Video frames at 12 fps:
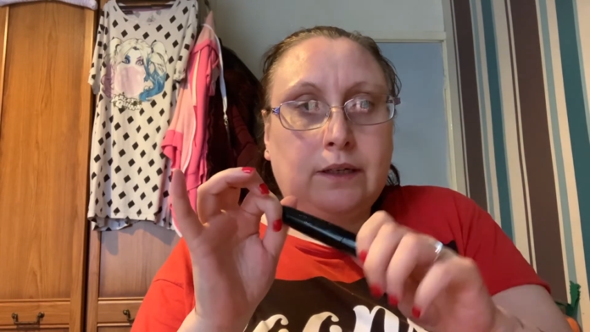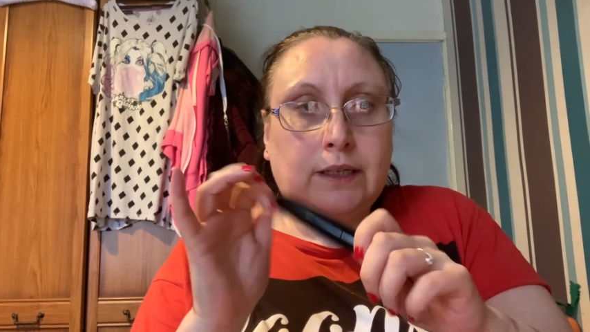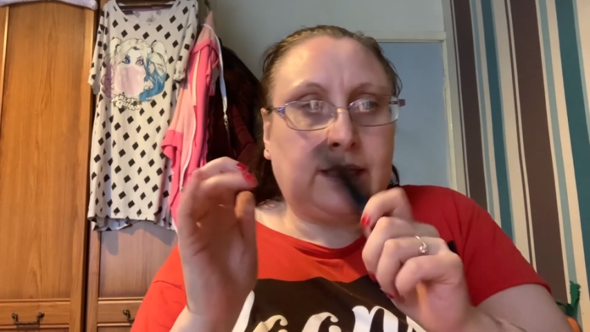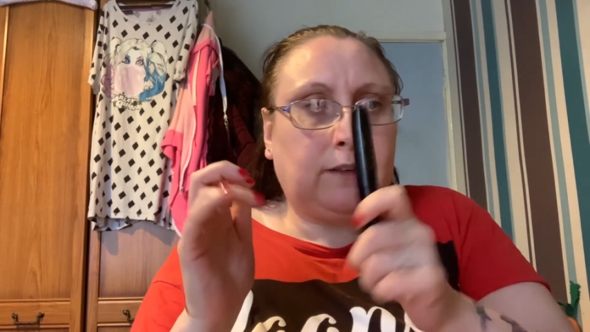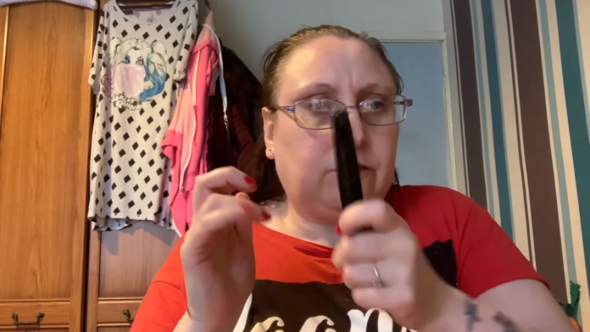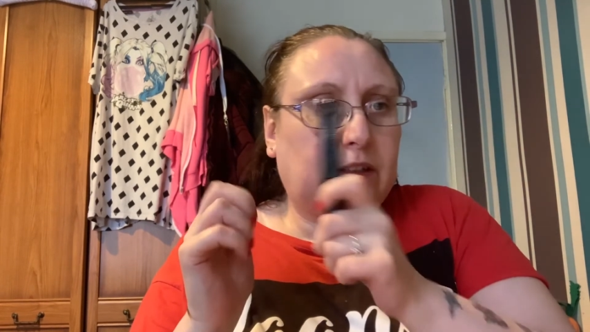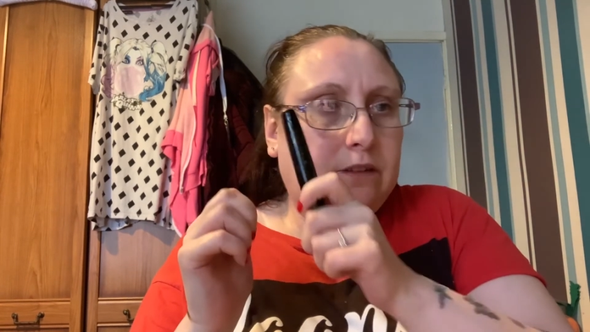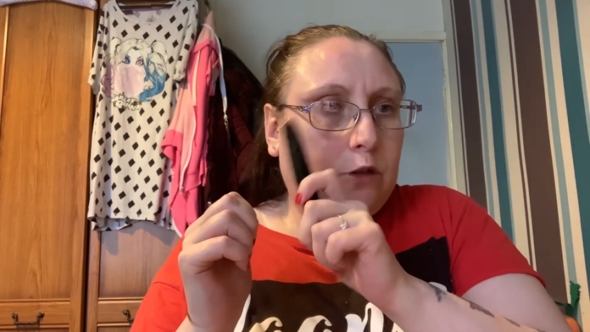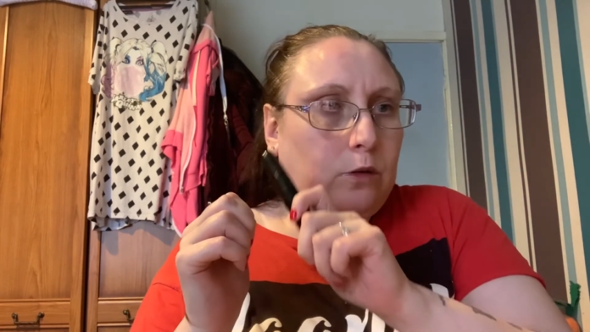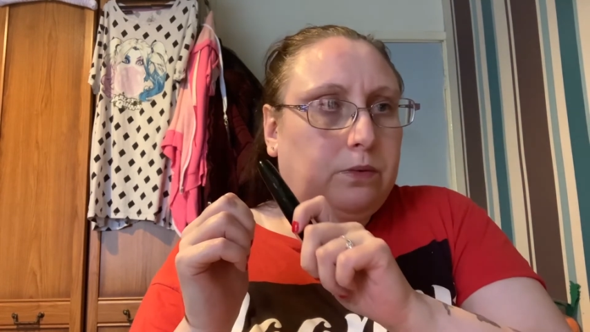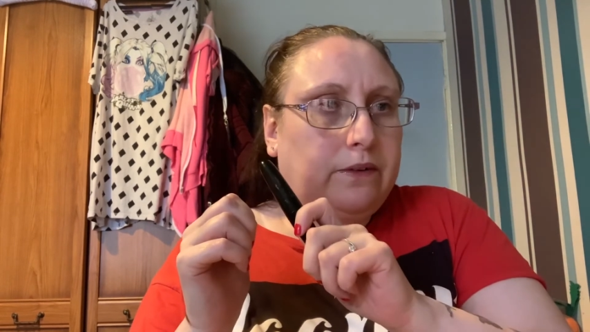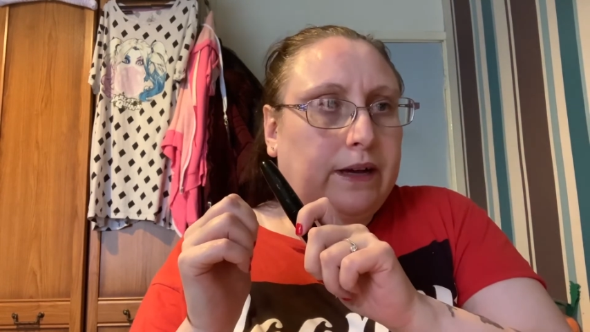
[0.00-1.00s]
Give this a
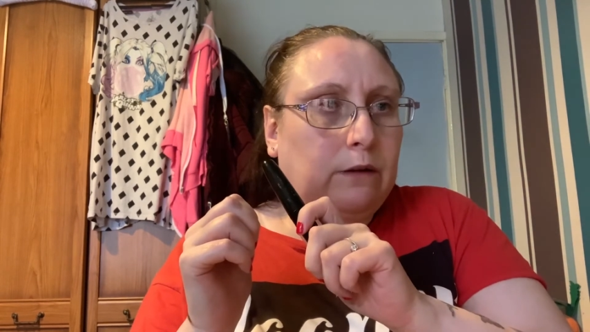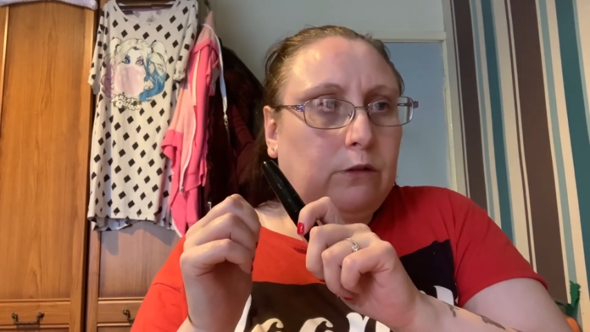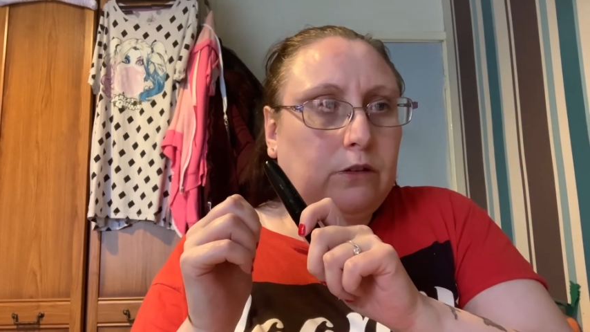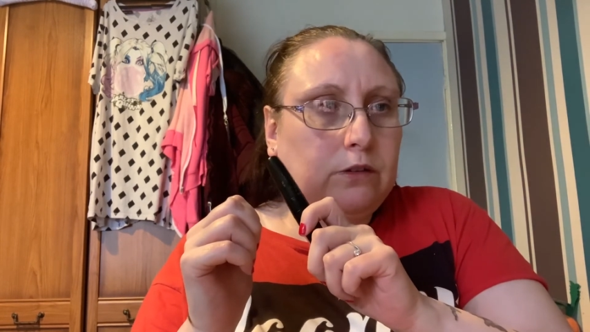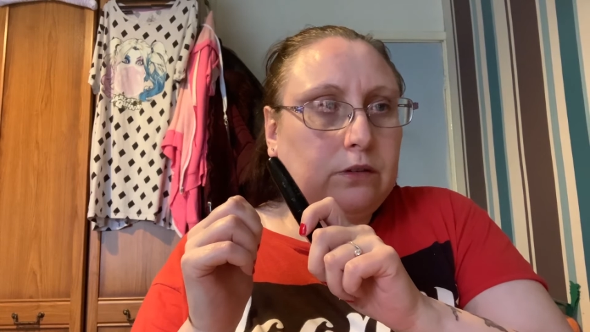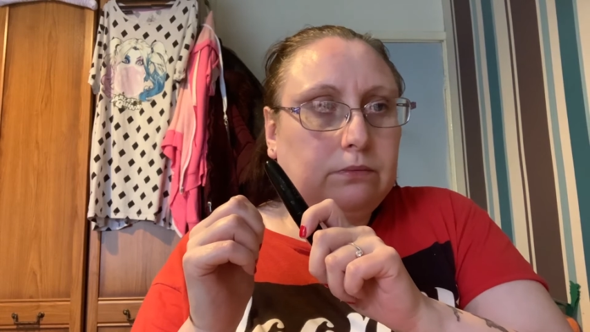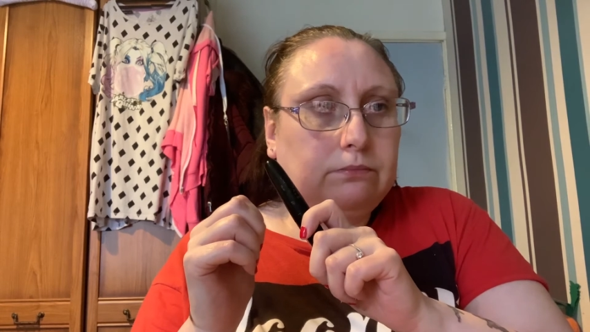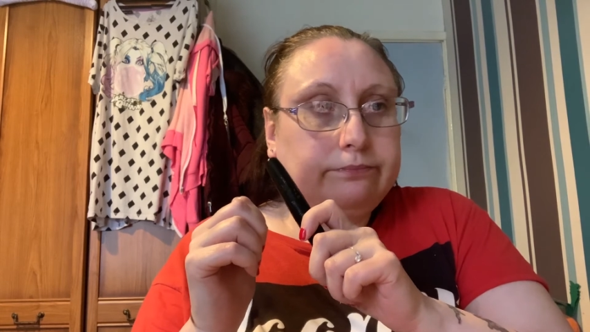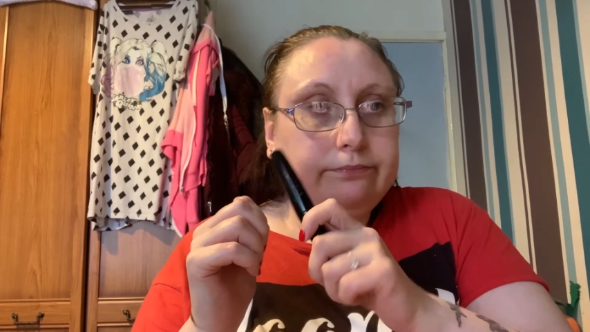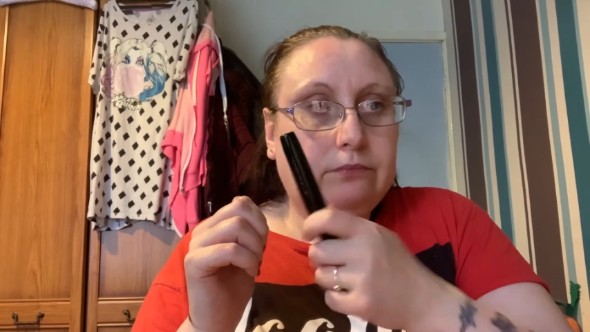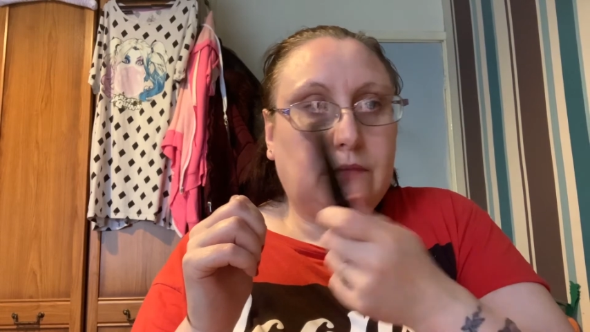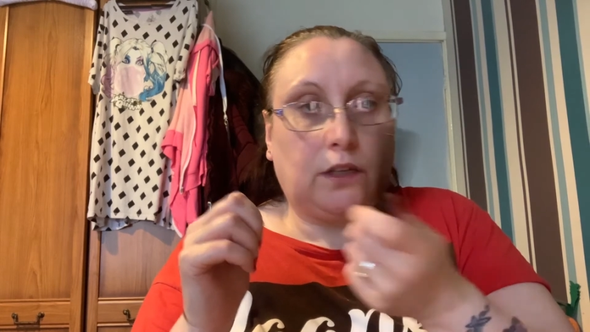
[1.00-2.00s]
couple of hours,
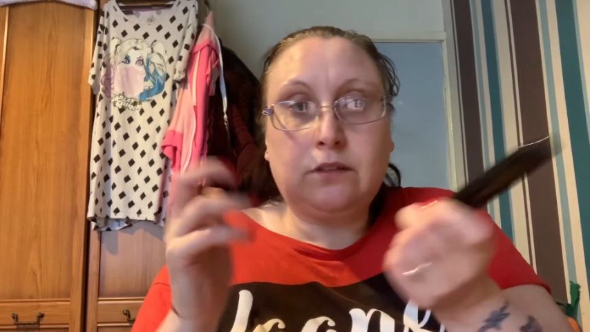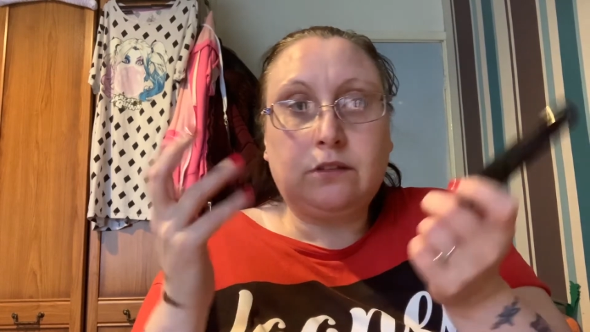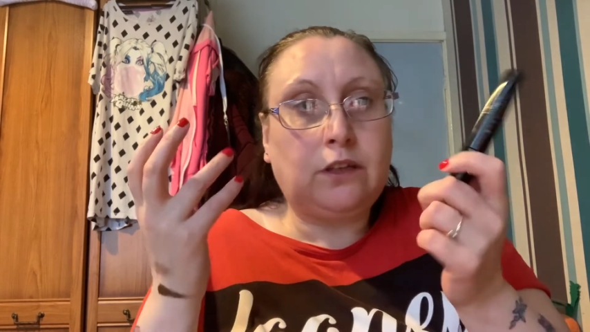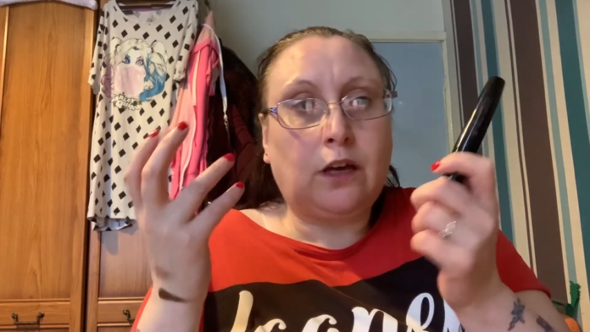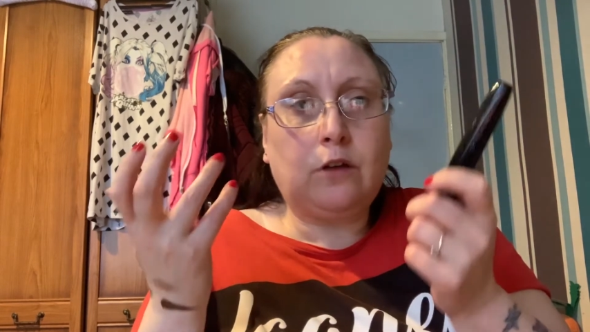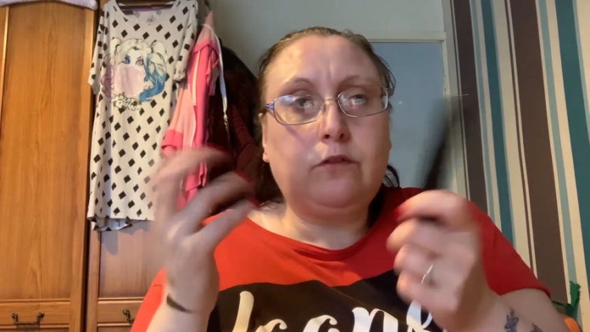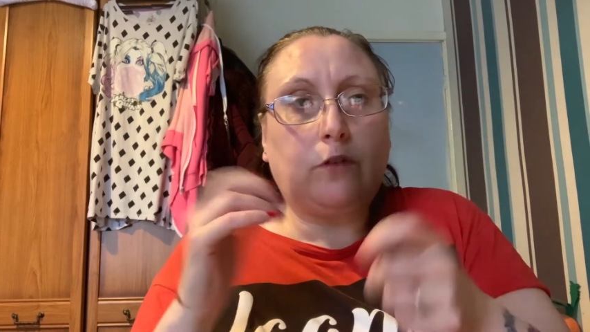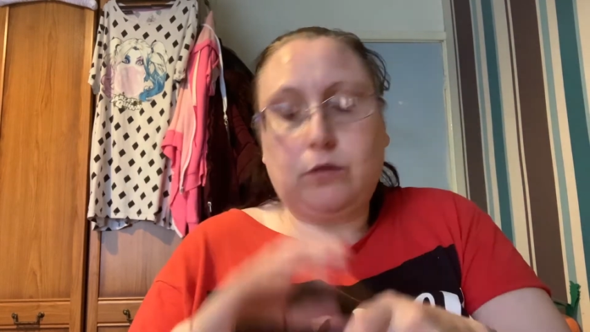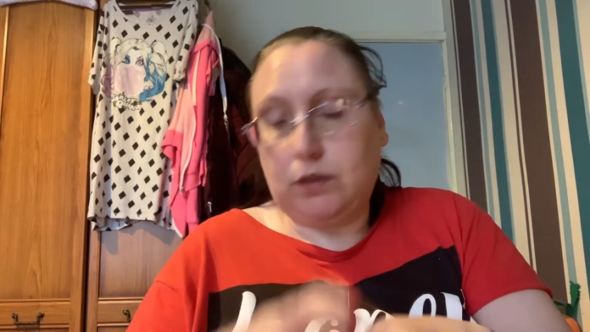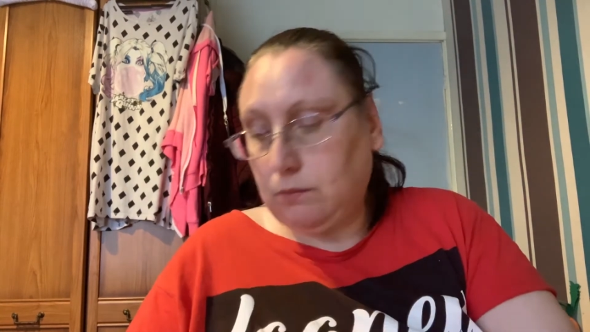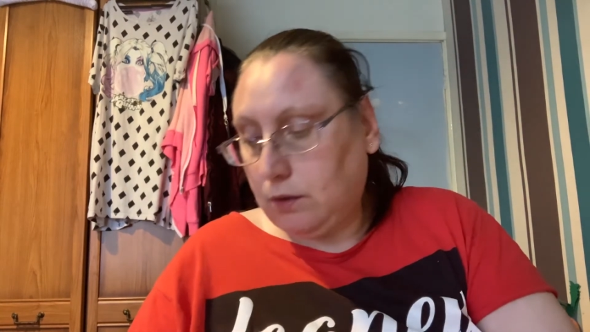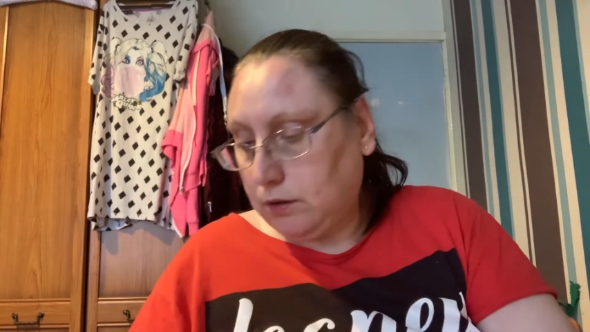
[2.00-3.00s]
there's no
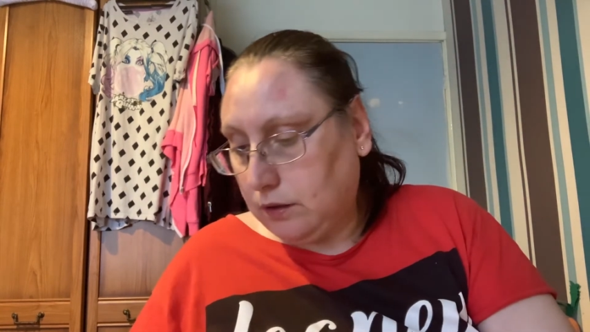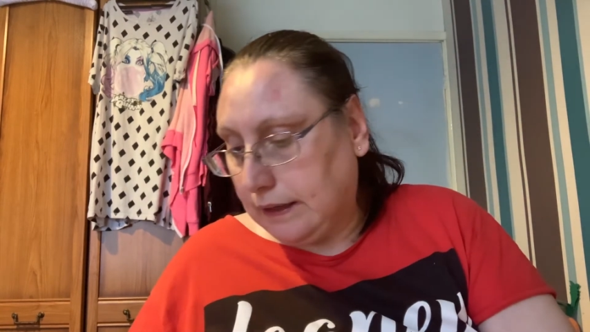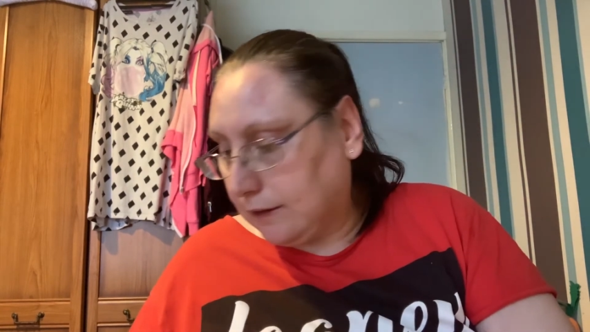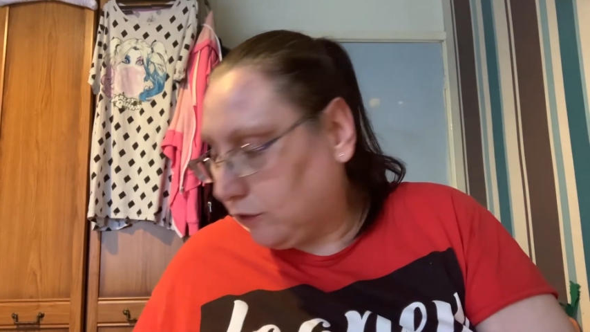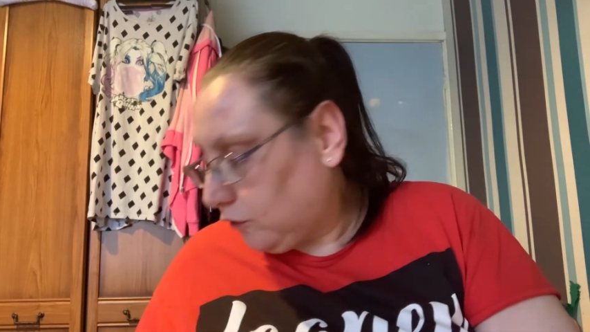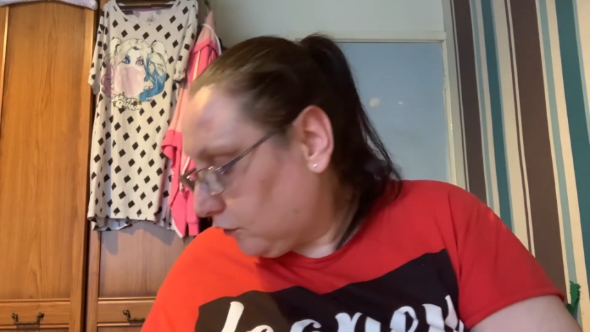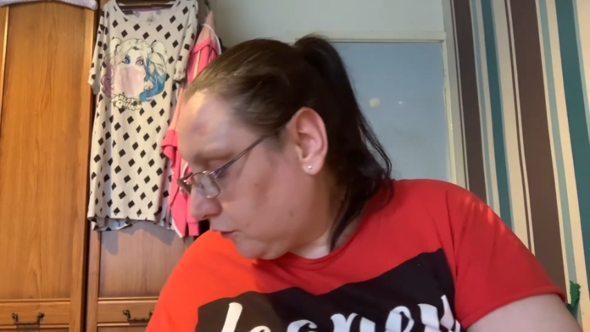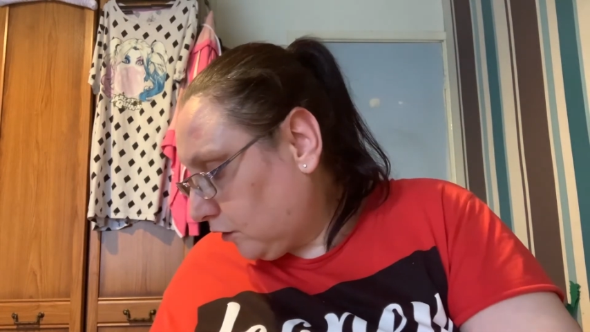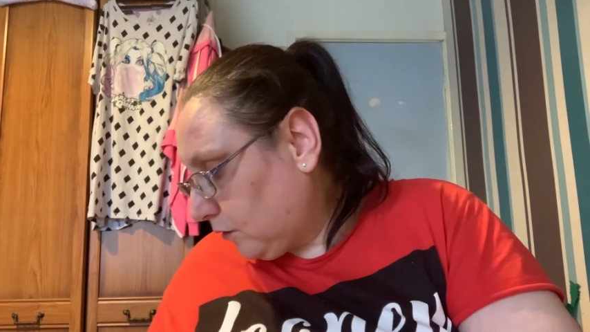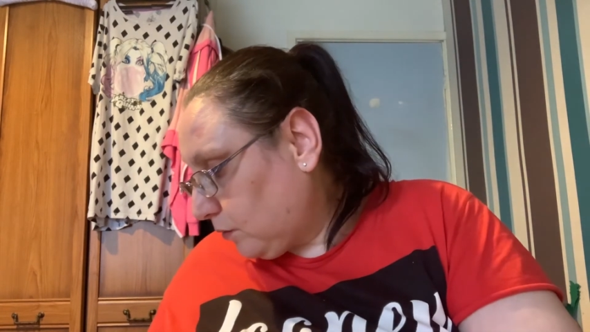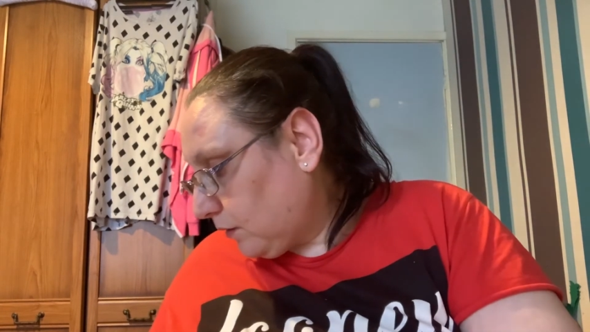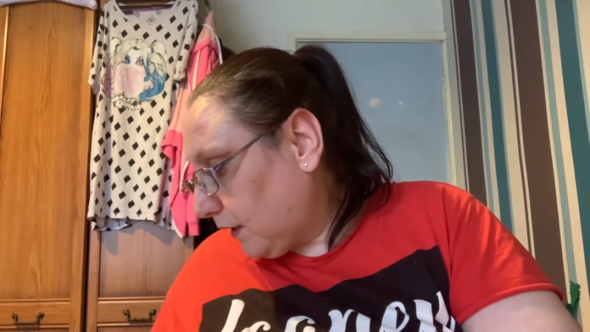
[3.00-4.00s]
volume on your lashes at all,